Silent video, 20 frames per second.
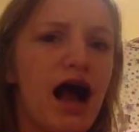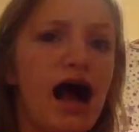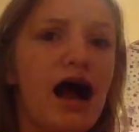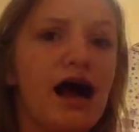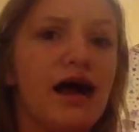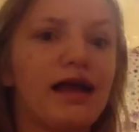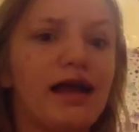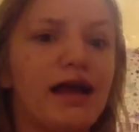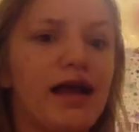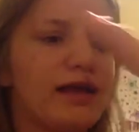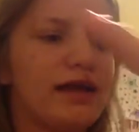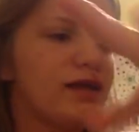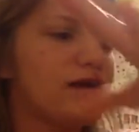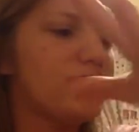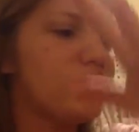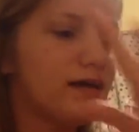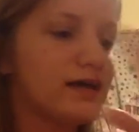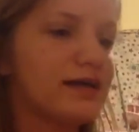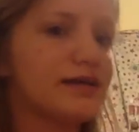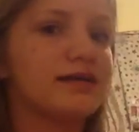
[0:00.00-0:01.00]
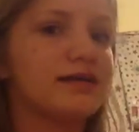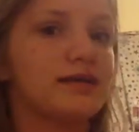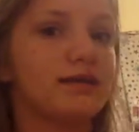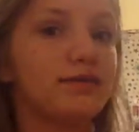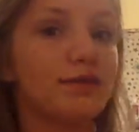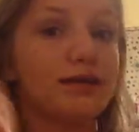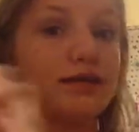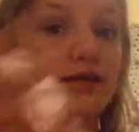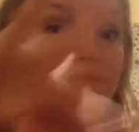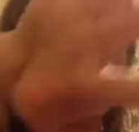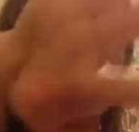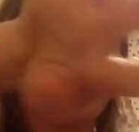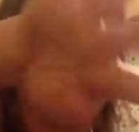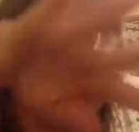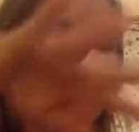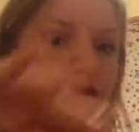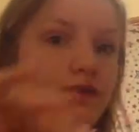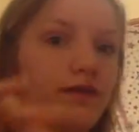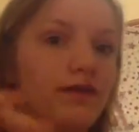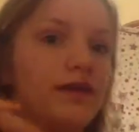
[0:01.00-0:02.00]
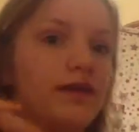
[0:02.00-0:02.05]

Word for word: Okay, I know I can see myself on the front of